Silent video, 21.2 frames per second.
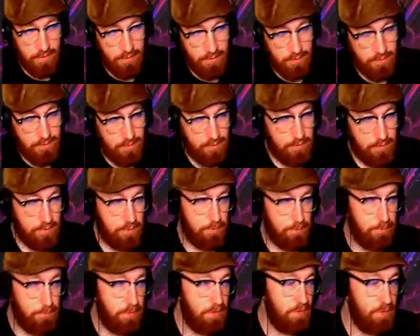and,
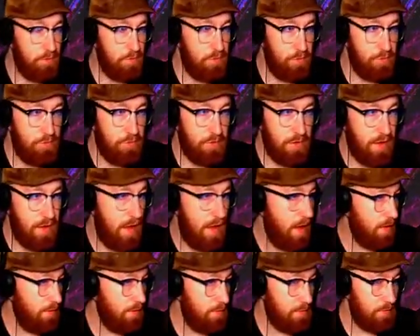but it's just an
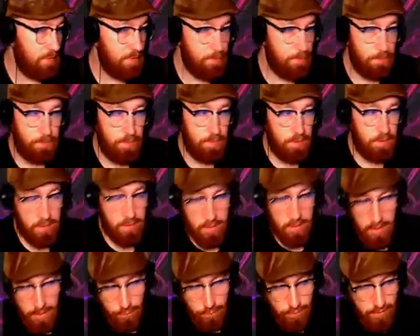act. But no,
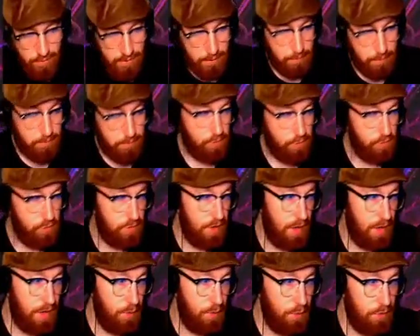I really appreciate
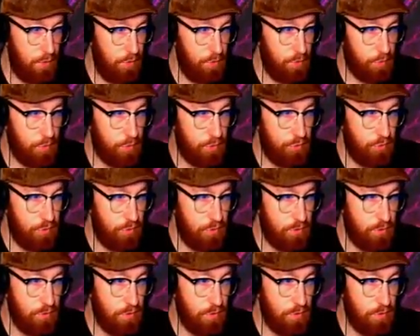anyone who's watching